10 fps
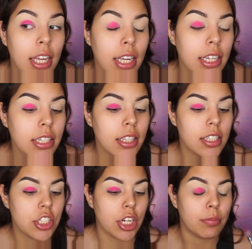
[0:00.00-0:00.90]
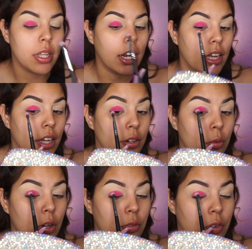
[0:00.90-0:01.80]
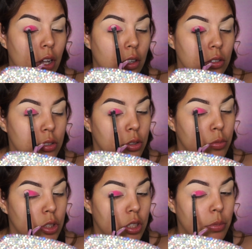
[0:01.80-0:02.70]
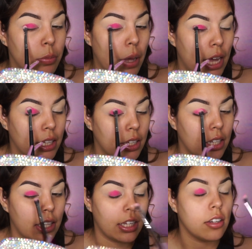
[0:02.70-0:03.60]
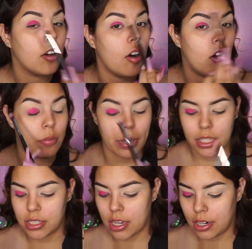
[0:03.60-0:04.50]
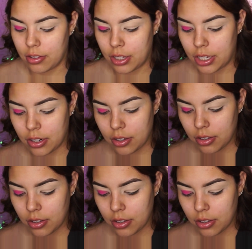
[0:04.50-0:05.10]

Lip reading: in the shape that I kind of want to follow. So I'm just going to be packing it on my entire lid.